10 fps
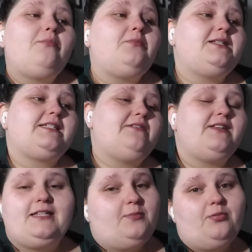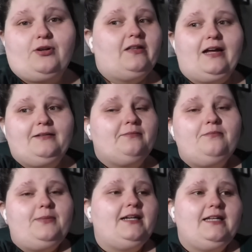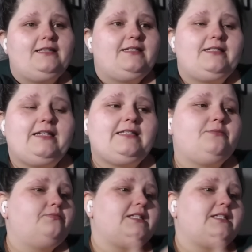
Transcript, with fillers: Probably doesn't even need to be put online, but it's, it's,